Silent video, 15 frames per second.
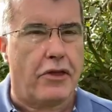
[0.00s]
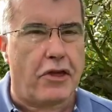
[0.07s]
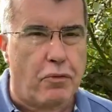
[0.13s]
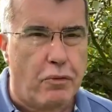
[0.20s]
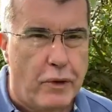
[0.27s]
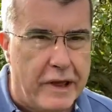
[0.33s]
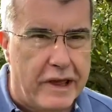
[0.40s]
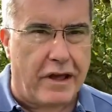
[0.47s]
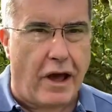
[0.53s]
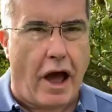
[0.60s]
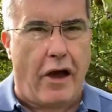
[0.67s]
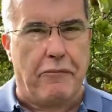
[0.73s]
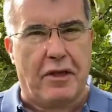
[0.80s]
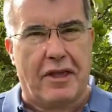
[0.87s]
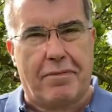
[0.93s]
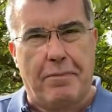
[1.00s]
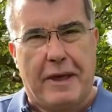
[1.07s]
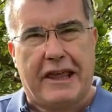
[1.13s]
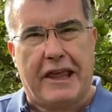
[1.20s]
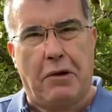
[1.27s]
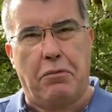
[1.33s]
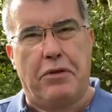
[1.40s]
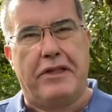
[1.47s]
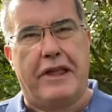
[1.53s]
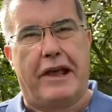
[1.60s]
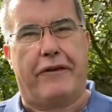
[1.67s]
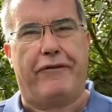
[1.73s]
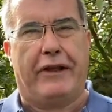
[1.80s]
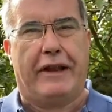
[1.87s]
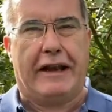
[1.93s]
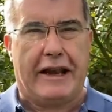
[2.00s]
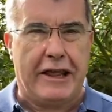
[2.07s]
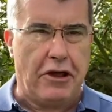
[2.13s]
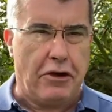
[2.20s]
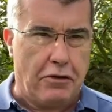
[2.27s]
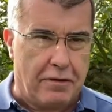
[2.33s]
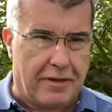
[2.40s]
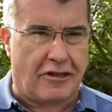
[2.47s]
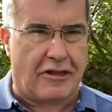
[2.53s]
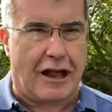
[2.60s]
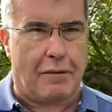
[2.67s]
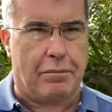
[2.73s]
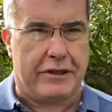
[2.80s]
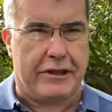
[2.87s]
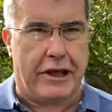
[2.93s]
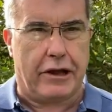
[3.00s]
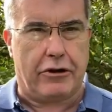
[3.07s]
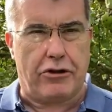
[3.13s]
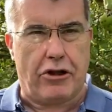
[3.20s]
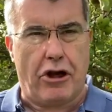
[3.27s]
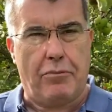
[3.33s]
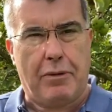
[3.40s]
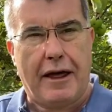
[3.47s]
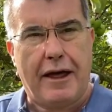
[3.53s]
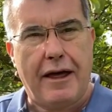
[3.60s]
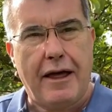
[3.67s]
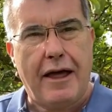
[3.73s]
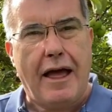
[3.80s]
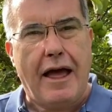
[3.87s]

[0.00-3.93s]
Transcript: This week I've been speaking with Nick Finlay, who's the chaplain in Grenoble.